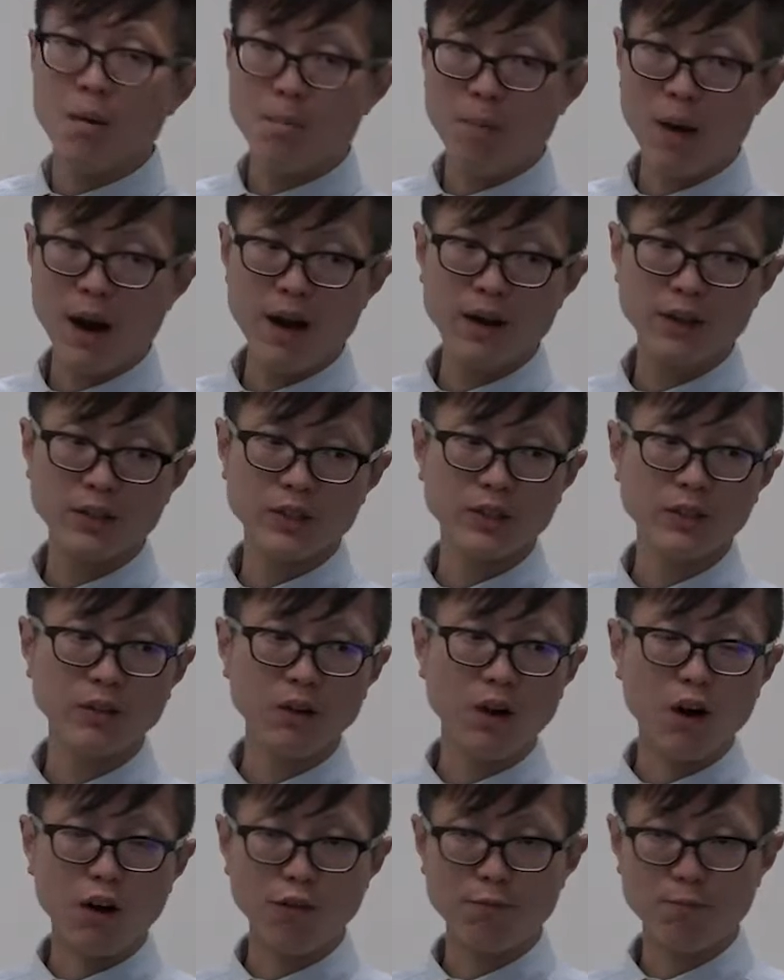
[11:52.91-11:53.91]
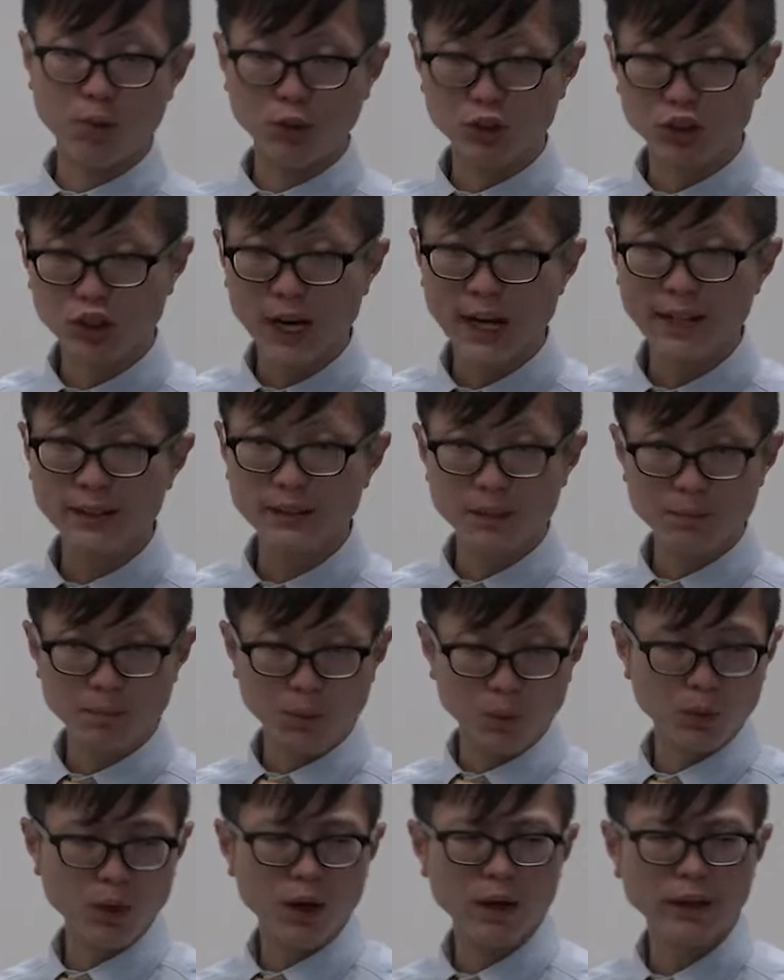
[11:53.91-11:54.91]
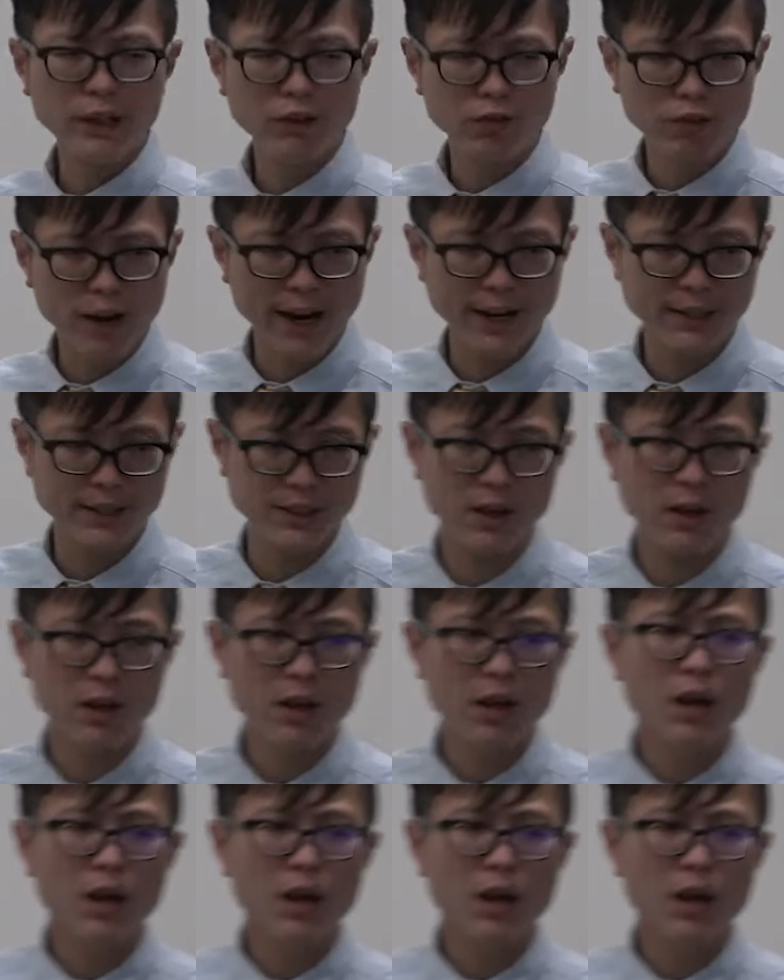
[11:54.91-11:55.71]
pattern of projected mortality rates,